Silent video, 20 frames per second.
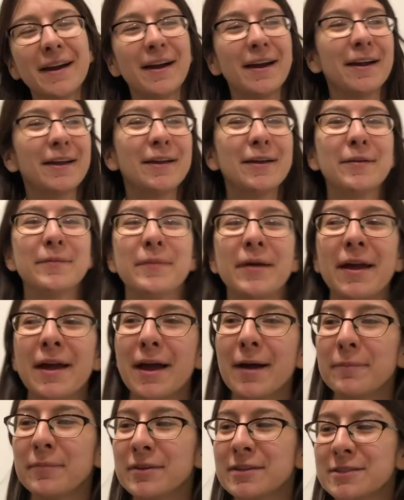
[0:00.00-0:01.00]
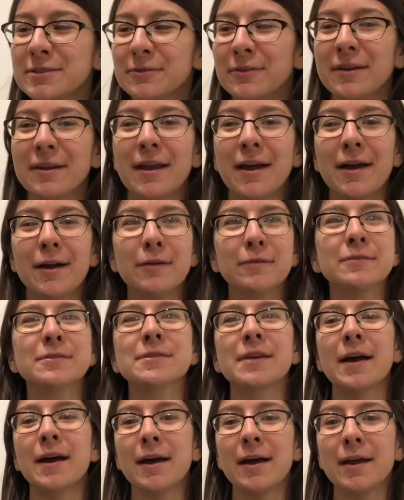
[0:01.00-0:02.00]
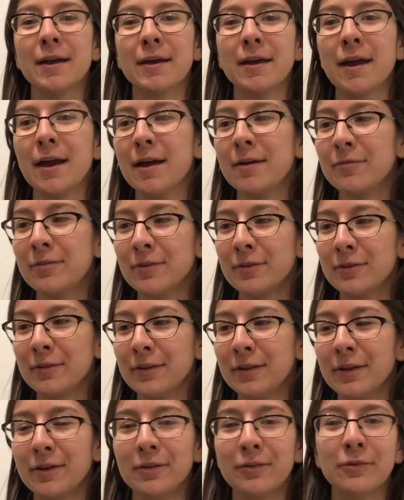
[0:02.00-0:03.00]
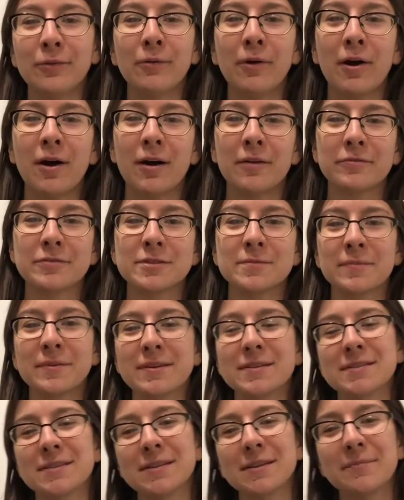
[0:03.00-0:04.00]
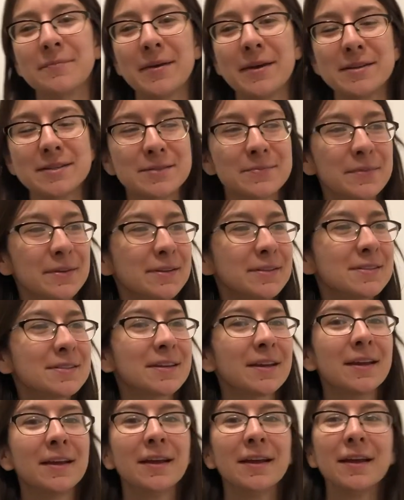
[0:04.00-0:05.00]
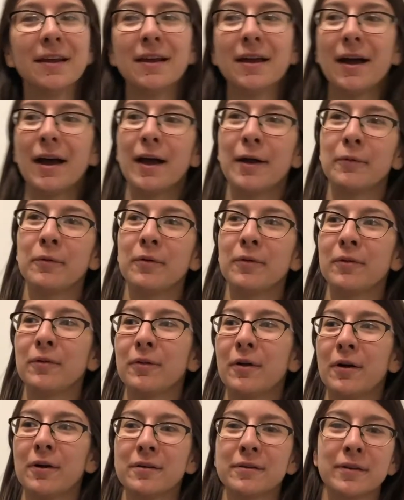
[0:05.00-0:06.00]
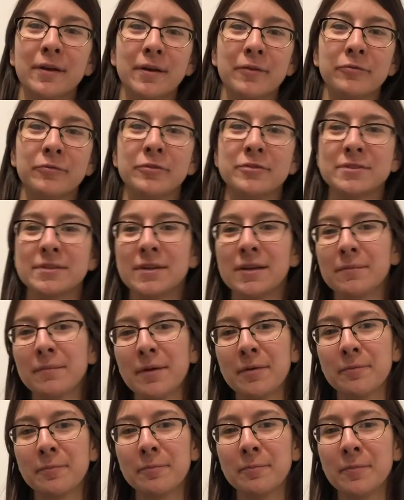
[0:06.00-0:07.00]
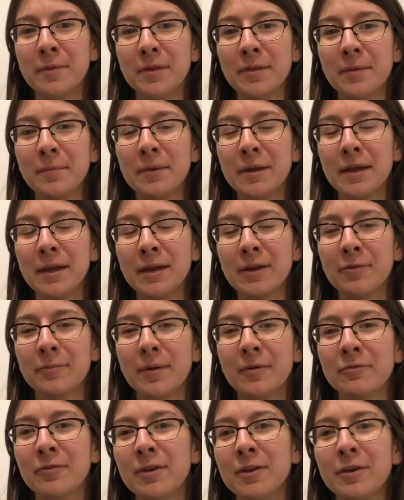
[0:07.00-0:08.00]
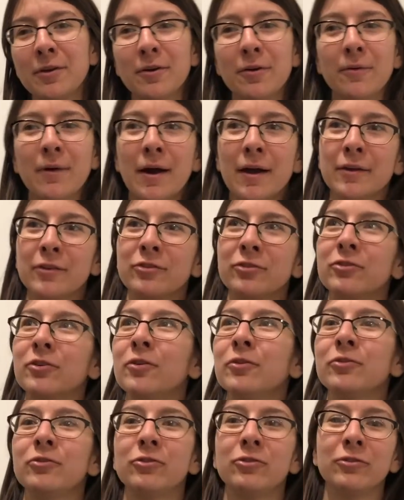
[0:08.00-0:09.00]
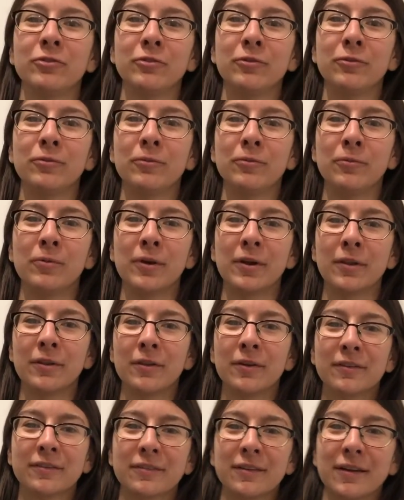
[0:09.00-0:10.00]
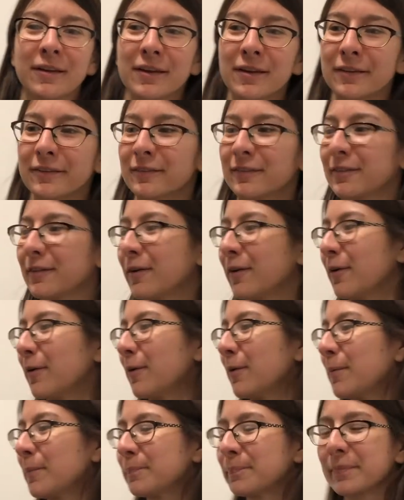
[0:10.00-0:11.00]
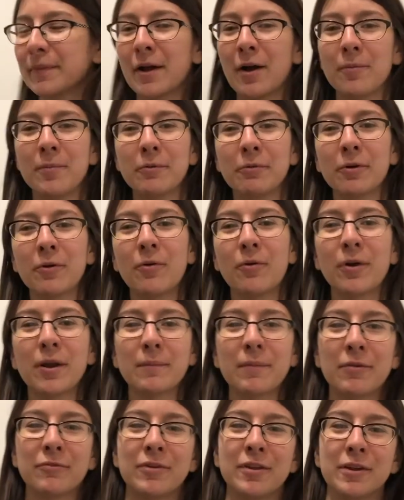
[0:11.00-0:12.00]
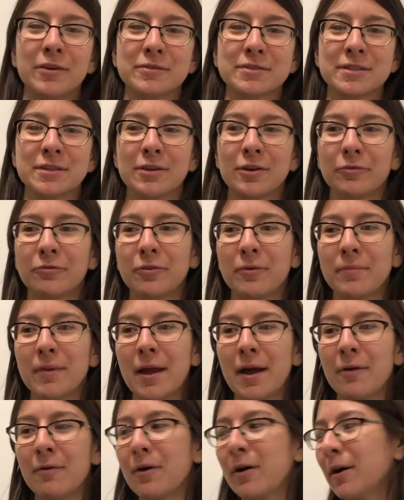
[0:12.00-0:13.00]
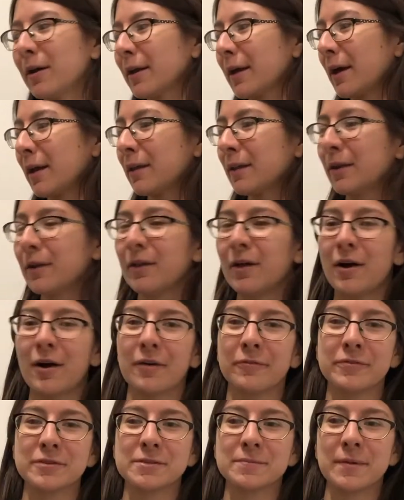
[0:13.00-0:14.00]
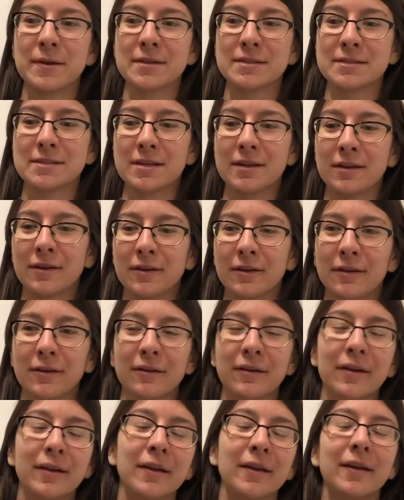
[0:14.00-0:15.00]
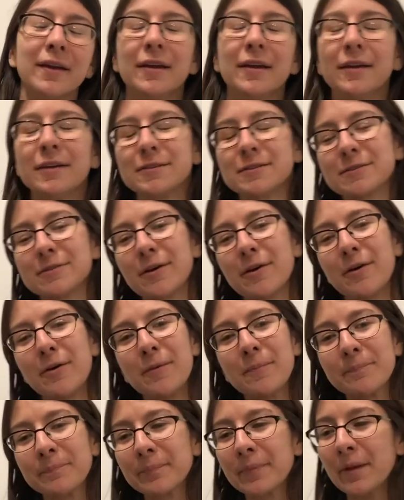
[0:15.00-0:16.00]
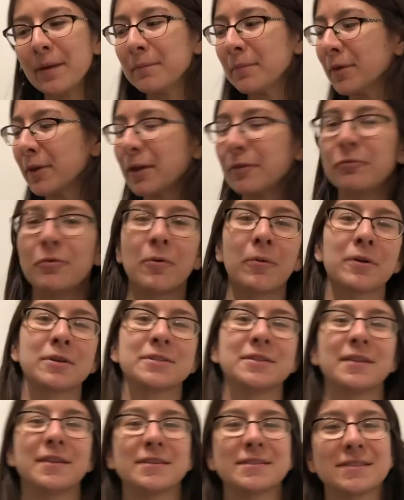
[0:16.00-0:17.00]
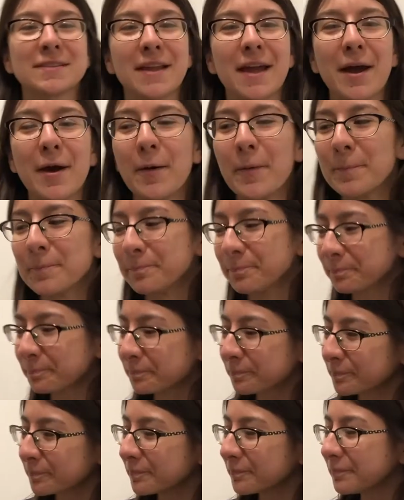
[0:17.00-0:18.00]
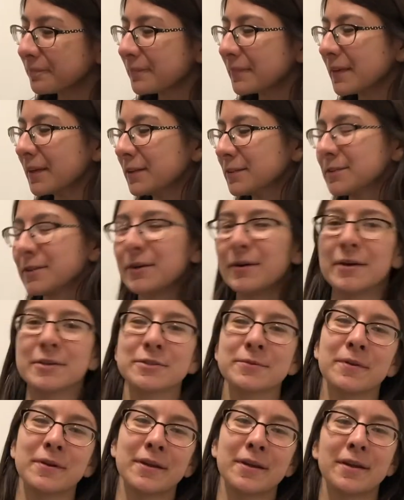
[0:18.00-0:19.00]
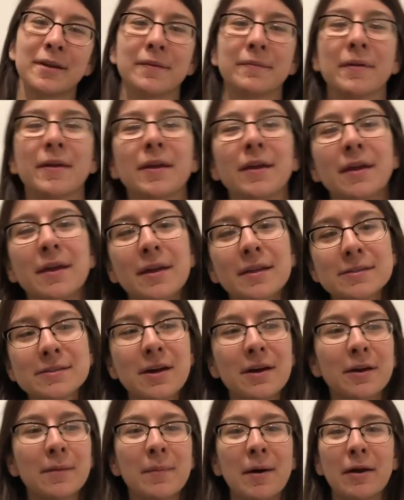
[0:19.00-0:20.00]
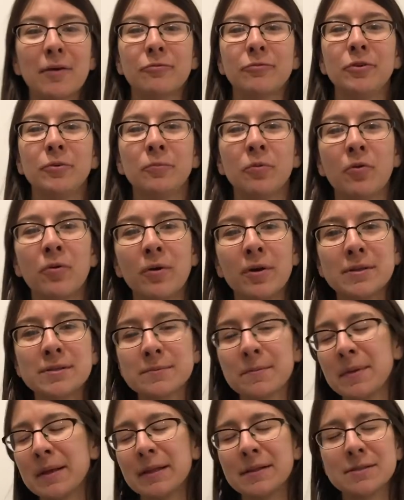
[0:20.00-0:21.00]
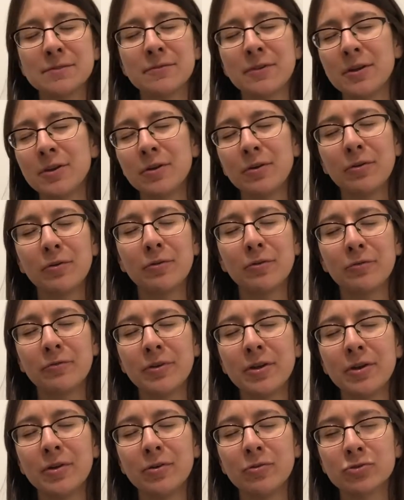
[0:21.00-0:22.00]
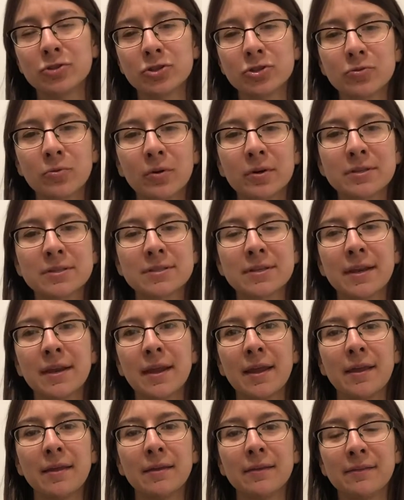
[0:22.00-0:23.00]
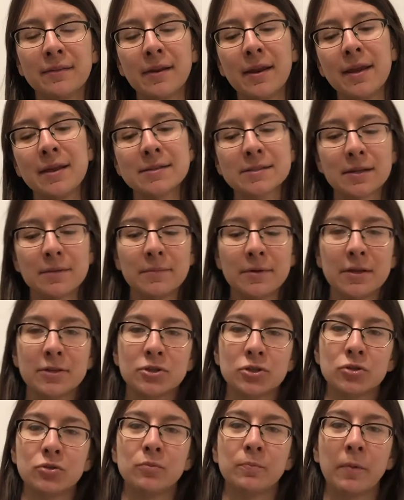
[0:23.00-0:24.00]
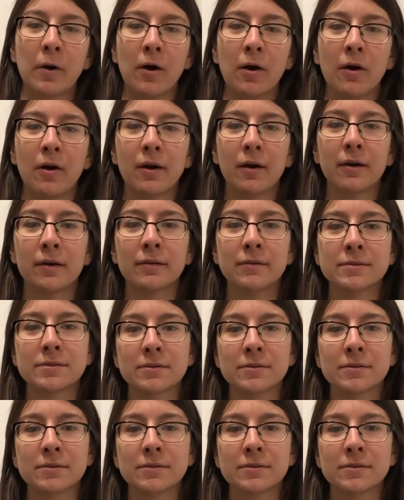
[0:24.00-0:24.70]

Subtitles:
I am happy to announce I have a little new office space in the basement. I will, if you see in the beginning of my video, I showed you what it looks like. So I'll be recording my videos here from now on. Got a little office space here. So I'm looking forward to this now. So I just wanna talk about a few points. We make this video short today. It's gonna be a two-part.